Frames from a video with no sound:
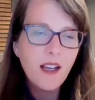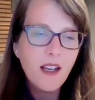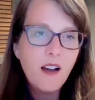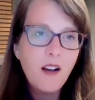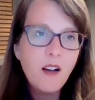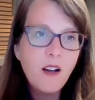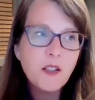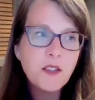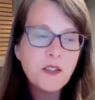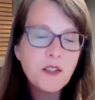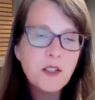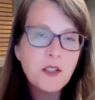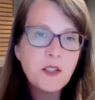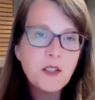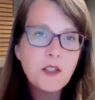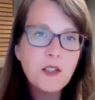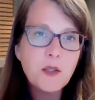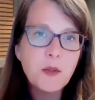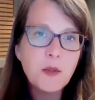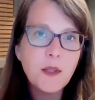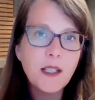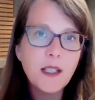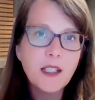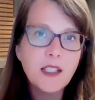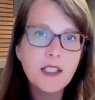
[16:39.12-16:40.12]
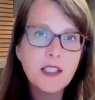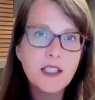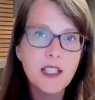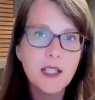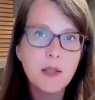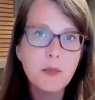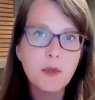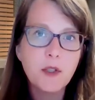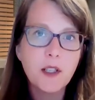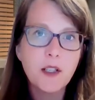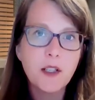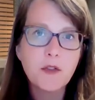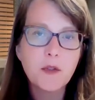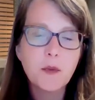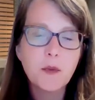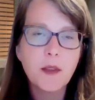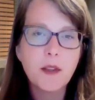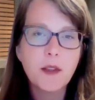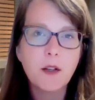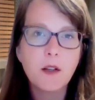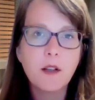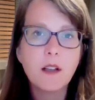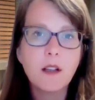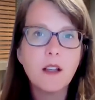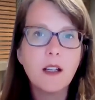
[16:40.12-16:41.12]
Also doing debriefs with
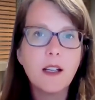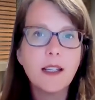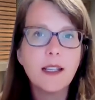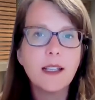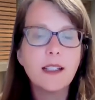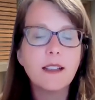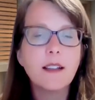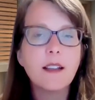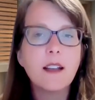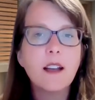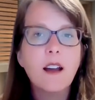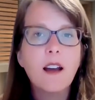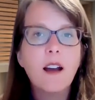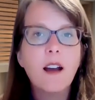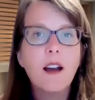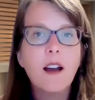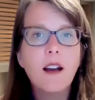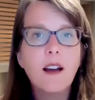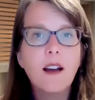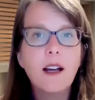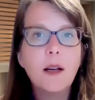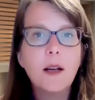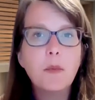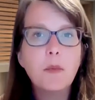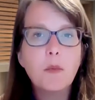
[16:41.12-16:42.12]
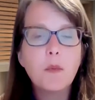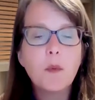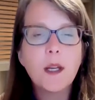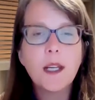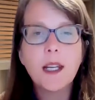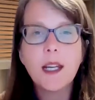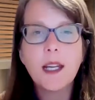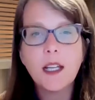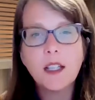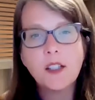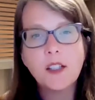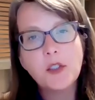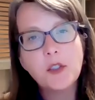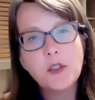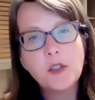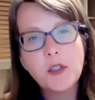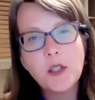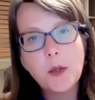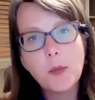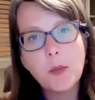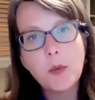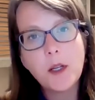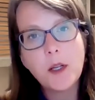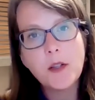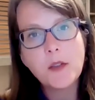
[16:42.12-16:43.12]
our client. We can't do
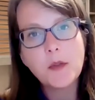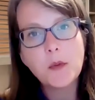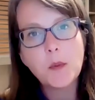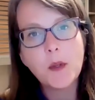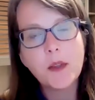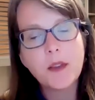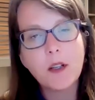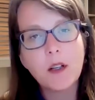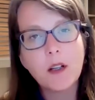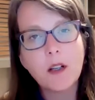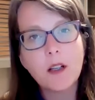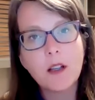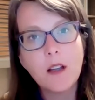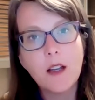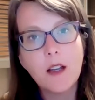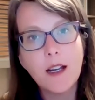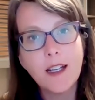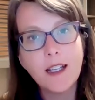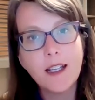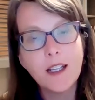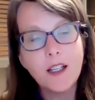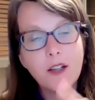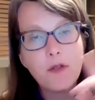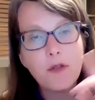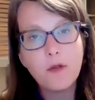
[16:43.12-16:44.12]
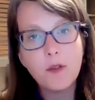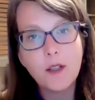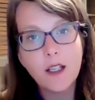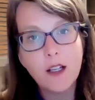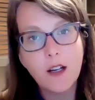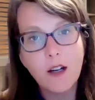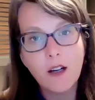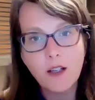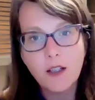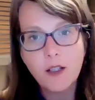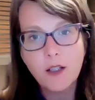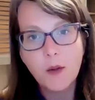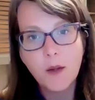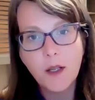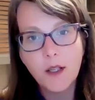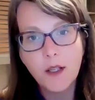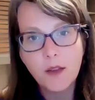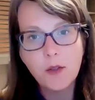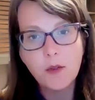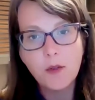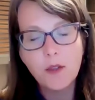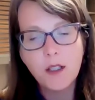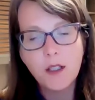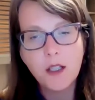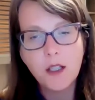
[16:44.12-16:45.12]
debriefs with our client if we are going
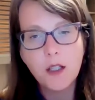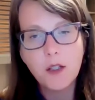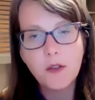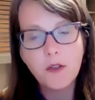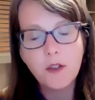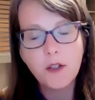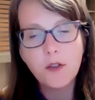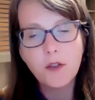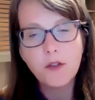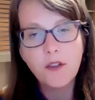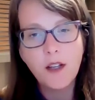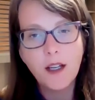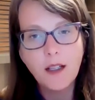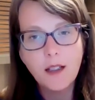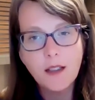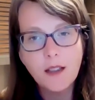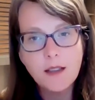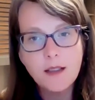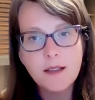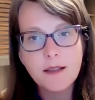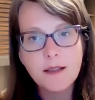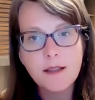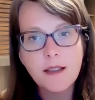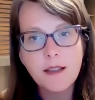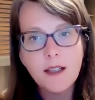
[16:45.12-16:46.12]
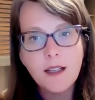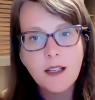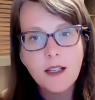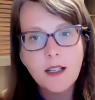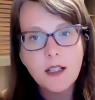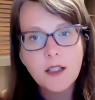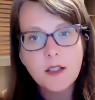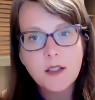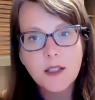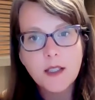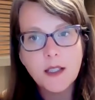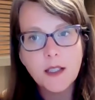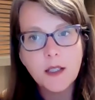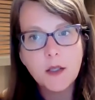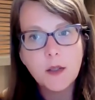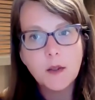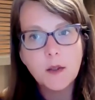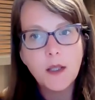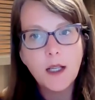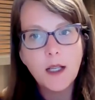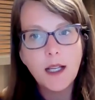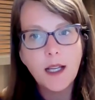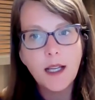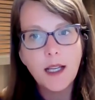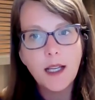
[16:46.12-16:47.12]
through an interview phase.
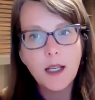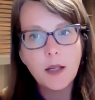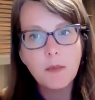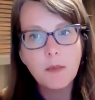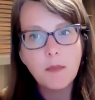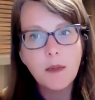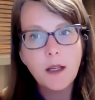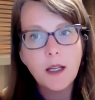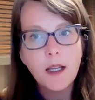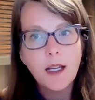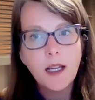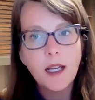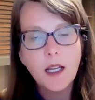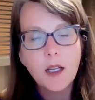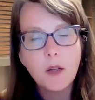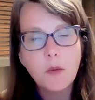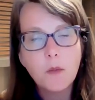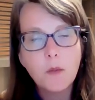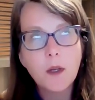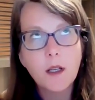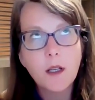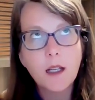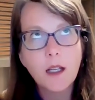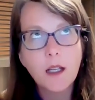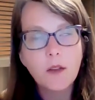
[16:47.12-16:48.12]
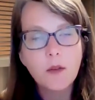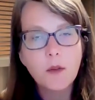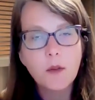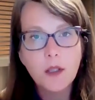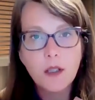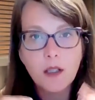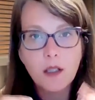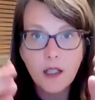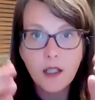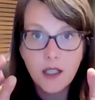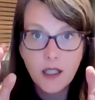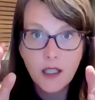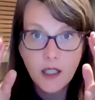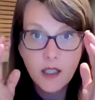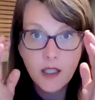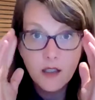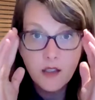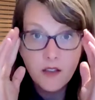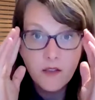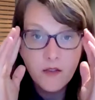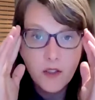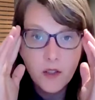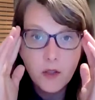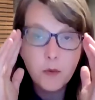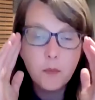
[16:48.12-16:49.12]
So, in working through a client
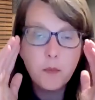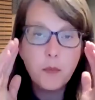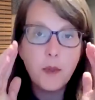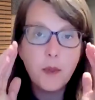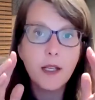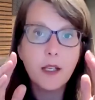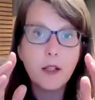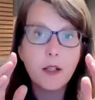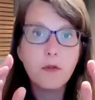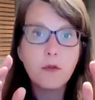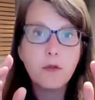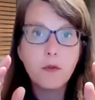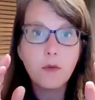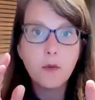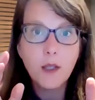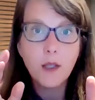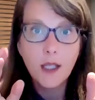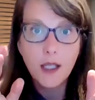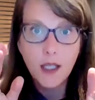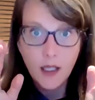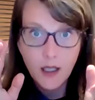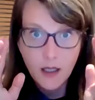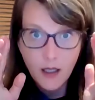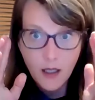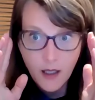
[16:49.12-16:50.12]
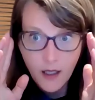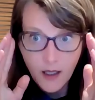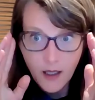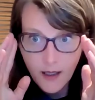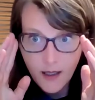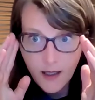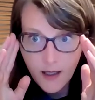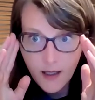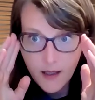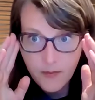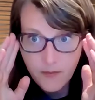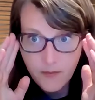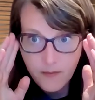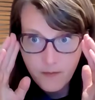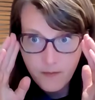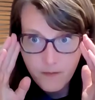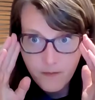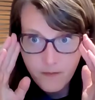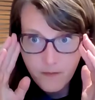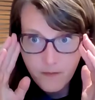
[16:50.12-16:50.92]
interview, but if we are